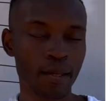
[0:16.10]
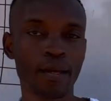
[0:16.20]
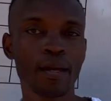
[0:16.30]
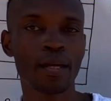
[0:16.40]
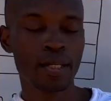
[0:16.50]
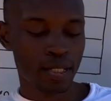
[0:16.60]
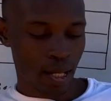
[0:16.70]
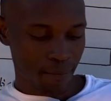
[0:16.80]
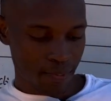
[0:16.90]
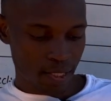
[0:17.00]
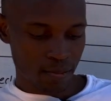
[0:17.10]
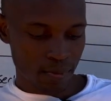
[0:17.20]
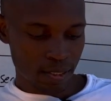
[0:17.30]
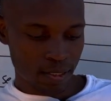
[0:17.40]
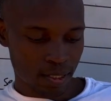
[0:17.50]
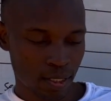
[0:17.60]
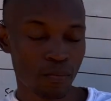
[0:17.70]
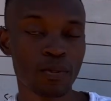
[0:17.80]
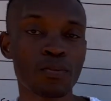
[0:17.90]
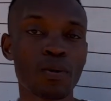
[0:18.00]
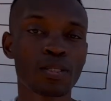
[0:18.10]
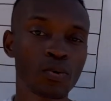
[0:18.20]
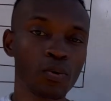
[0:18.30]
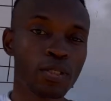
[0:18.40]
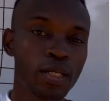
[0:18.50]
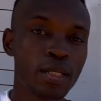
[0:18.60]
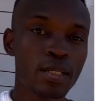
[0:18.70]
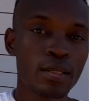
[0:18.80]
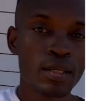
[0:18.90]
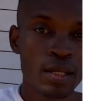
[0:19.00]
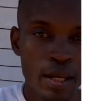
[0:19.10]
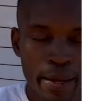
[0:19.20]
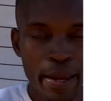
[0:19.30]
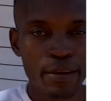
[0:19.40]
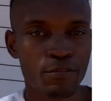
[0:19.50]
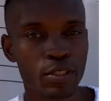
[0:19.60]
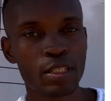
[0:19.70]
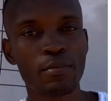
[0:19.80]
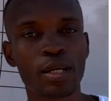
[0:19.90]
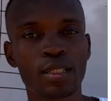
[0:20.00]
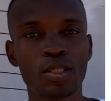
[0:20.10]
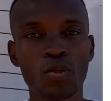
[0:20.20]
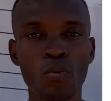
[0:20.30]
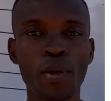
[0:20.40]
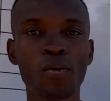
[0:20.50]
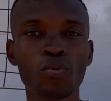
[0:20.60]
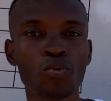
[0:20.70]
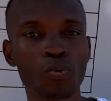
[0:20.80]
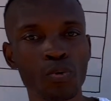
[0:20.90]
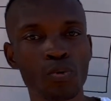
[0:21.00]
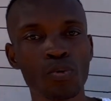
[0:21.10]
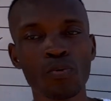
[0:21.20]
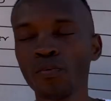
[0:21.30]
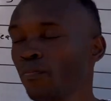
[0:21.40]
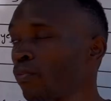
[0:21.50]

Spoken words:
an income statement, which was containing a 40 marks. So we are going to continue